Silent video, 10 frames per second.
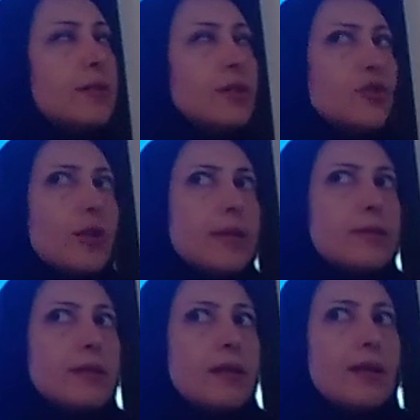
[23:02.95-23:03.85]
such
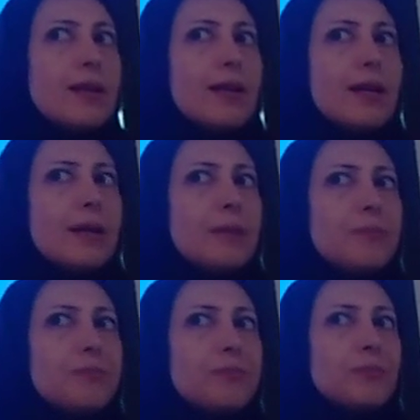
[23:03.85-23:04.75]
as
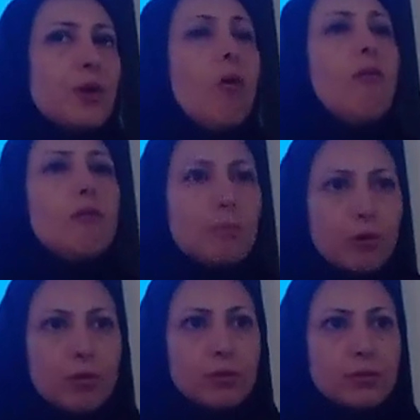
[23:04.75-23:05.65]

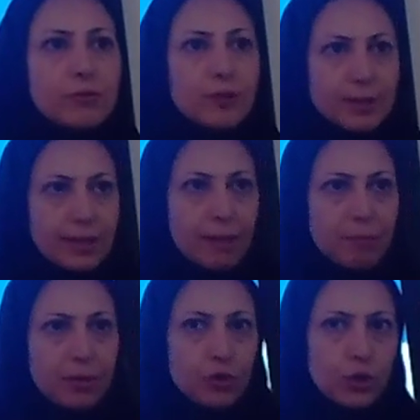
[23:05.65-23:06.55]
hormone, for
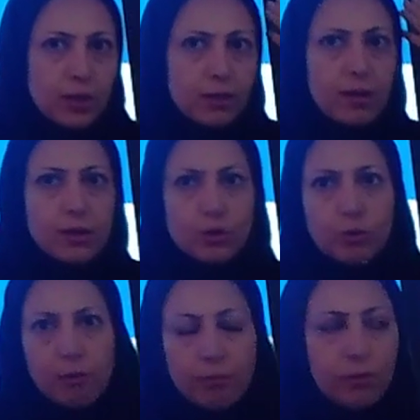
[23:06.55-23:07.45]
example, GnRH
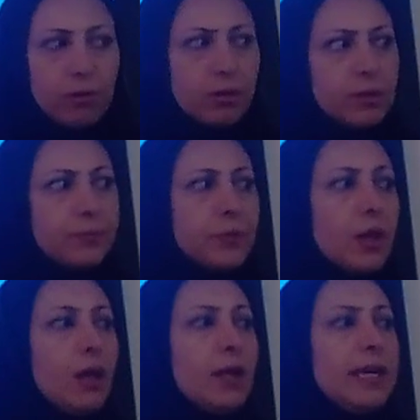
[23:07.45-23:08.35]
hormone,
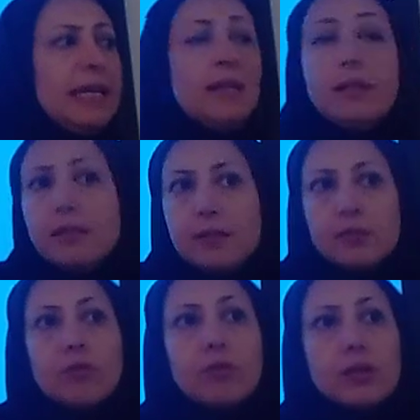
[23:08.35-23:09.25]
eating
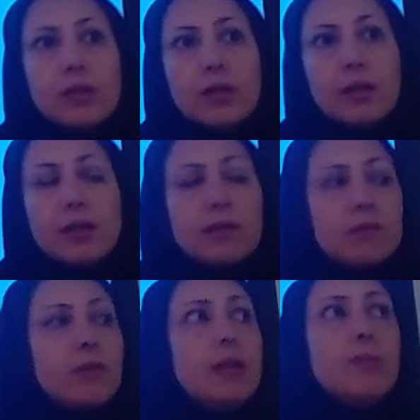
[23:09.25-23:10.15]
disorder,
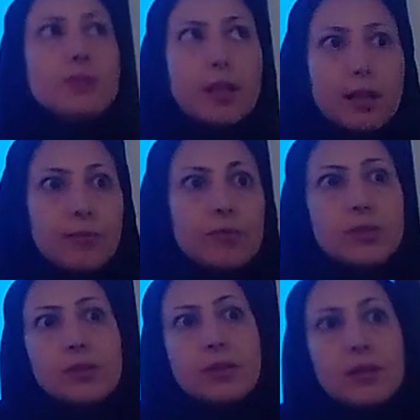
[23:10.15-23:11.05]

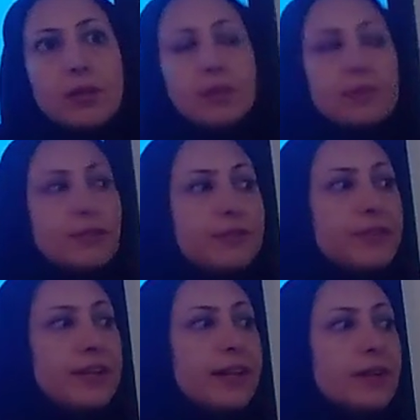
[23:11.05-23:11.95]
hypothalamus
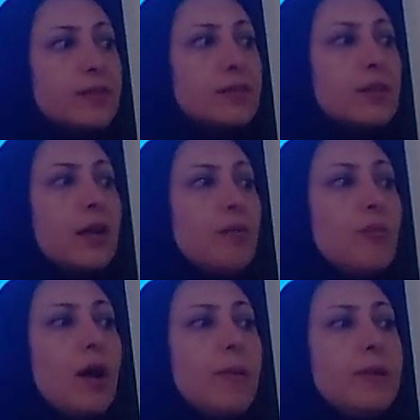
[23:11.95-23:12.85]
defects,
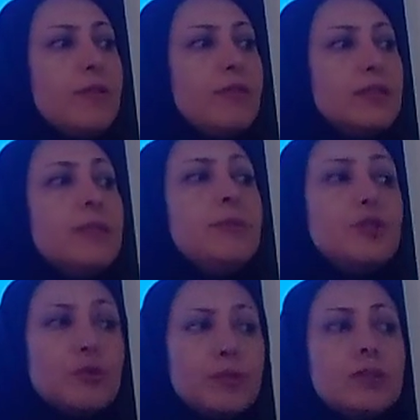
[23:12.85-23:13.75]
problem with the
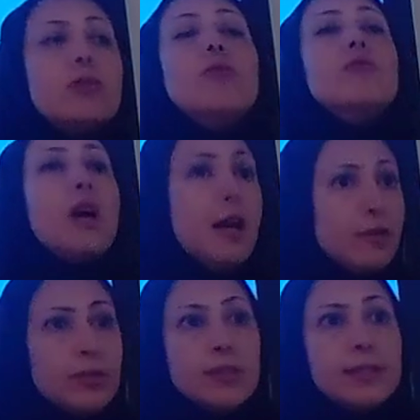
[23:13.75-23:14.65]
pituitary or
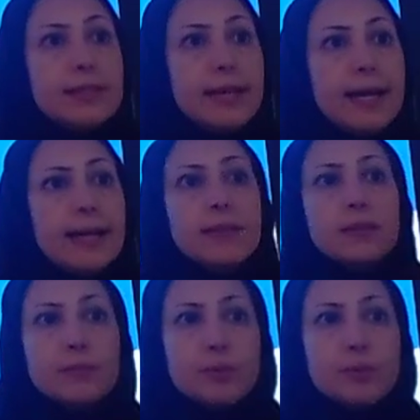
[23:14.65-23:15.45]
thyroid gland,